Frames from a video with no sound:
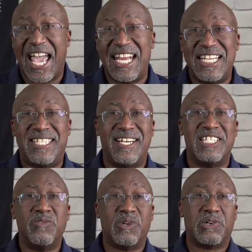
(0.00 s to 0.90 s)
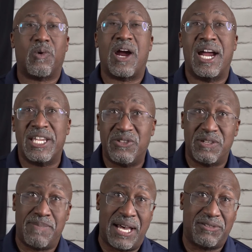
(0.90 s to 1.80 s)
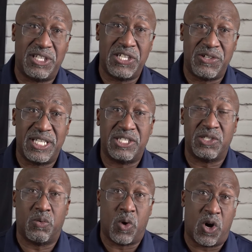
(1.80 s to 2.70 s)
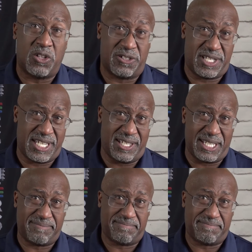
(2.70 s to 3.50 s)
and it doesn't require you to mount the unit to the wall or ceiling.